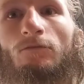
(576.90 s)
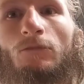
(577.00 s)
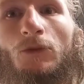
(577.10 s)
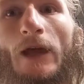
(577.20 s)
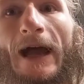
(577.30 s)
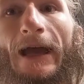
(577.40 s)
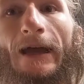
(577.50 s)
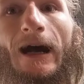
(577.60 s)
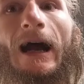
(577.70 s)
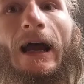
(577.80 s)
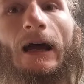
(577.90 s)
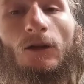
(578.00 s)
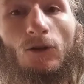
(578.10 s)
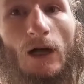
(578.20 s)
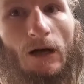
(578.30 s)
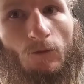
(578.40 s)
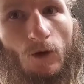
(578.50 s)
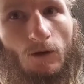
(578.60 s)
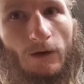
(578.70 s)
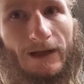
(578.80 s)
that I had a lot
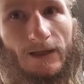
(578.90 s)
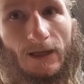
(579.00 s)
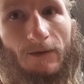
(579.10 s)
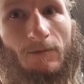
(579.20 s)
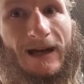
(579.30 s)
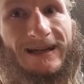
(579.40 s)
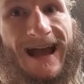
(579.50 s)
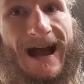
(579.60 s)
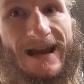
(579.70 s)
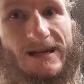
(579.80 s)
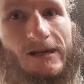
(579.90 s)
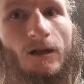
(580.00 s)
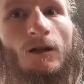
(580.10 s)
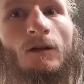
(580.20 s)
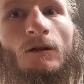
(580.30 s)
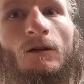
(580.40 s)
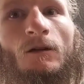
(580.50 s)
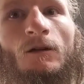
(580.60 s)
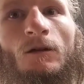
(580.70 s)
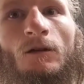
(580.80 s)
more reason than my dad
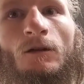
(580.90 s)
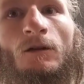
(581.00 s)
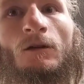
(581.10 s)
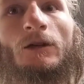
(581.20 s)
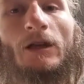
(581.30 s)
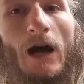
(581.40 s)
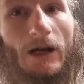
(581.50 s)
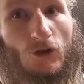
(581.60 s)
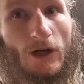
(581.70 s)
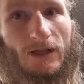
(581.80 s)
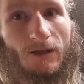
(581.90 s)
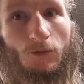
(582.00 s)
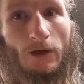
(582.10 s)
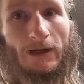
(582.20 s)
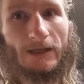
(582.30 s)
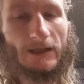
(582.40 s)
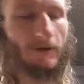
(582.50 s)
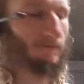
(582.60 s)
to not trust the priest.